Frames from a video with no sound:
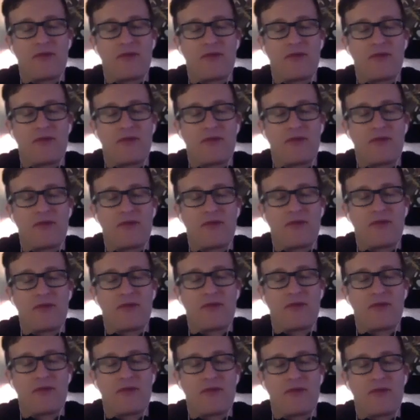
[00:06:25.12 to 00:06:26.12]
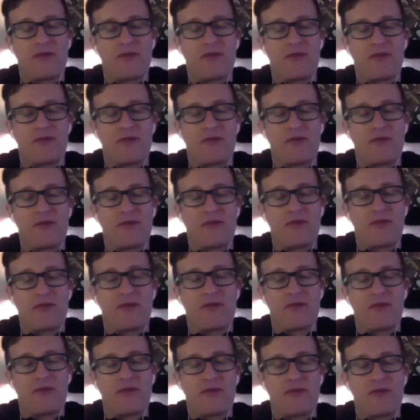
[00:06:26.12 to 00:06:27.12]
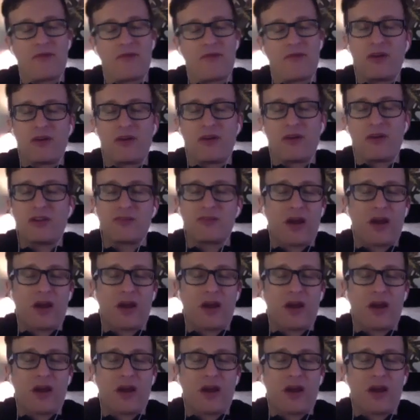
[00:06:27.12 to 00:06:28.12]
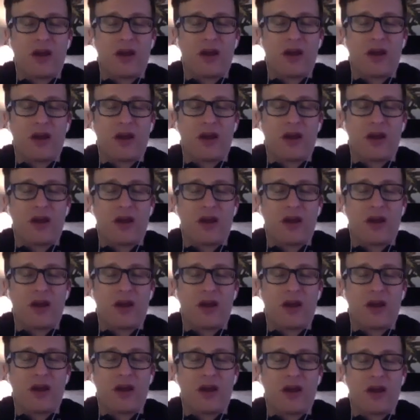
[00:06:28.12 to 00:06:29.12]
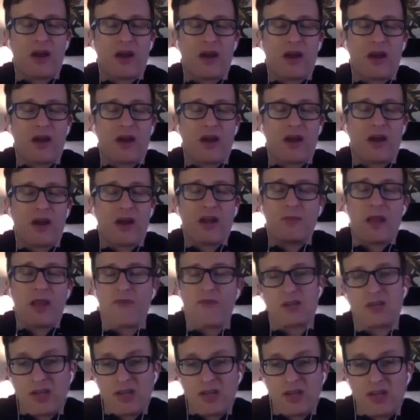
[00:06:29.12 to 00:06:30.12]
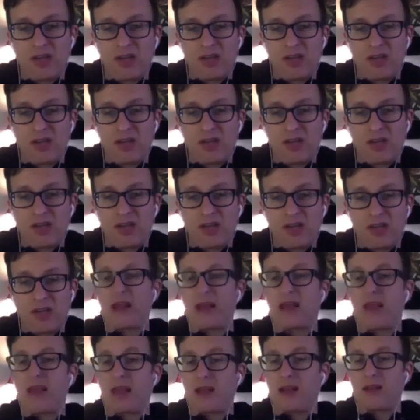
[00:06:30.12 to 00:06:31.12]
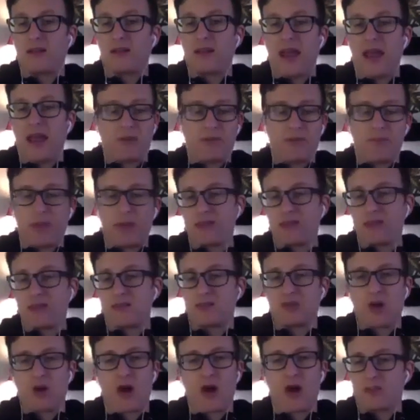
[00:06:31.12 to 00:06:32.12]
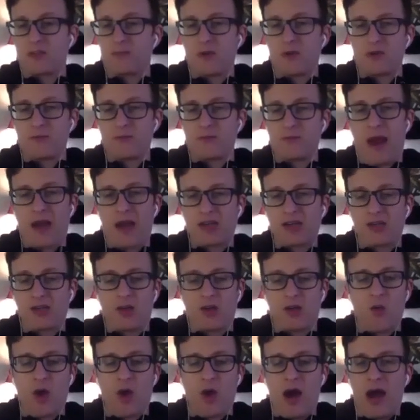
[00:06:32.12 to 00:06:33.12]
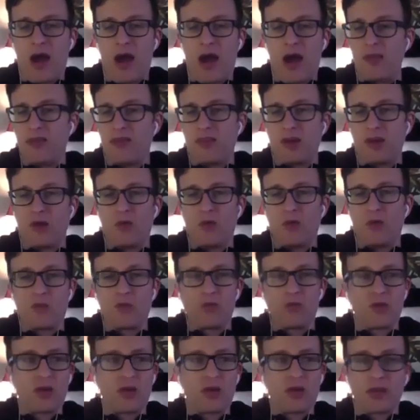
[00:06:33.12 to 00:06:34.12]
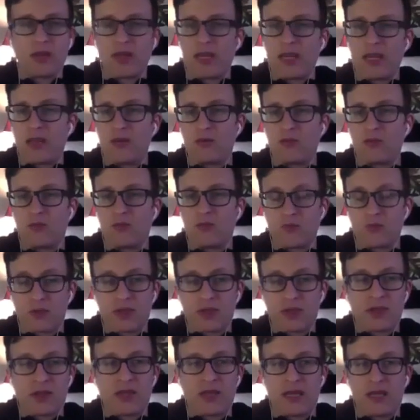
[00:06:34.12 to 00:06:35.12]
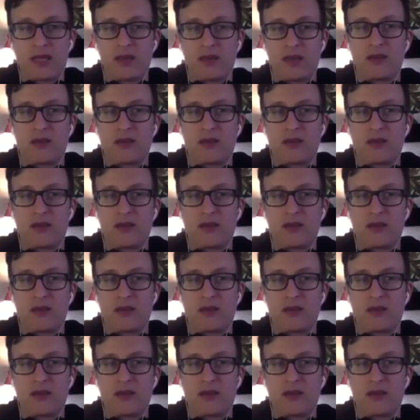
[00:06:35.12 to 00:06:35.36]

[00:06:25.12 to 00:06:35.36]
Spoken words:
So it's really the quick wins are the people that are the most dedicated. They have the biggest, strongest, most passionate why. They're really, really